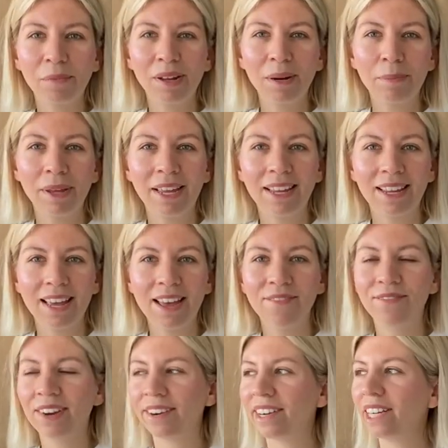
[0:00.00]
gonna pick a
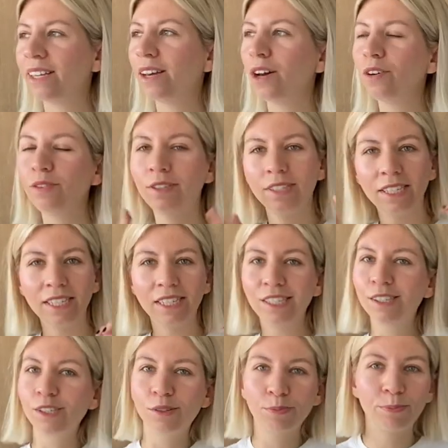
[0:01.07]
very cozy
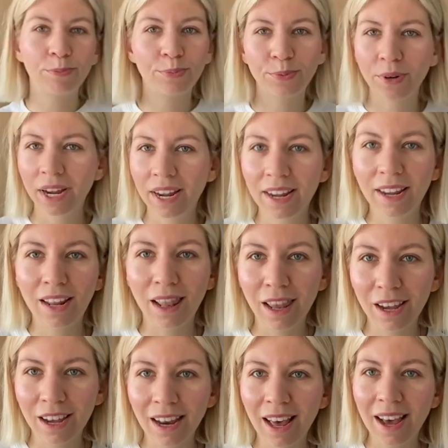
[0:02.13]
spring
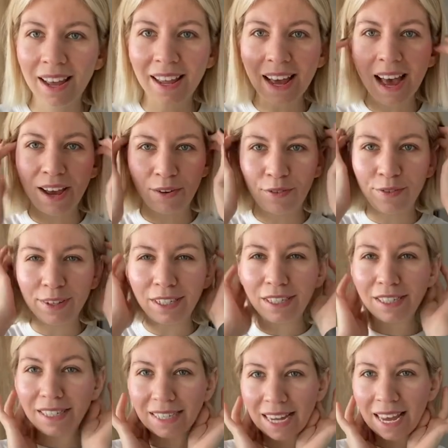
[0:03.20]
look-like outfit
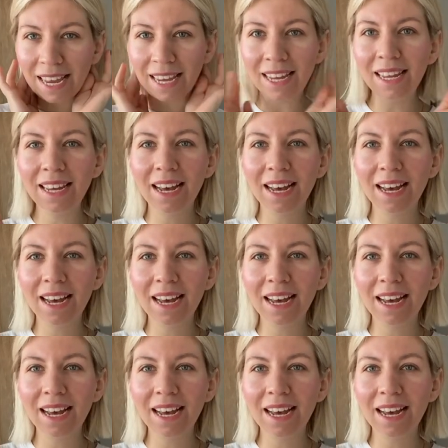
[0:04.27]
today.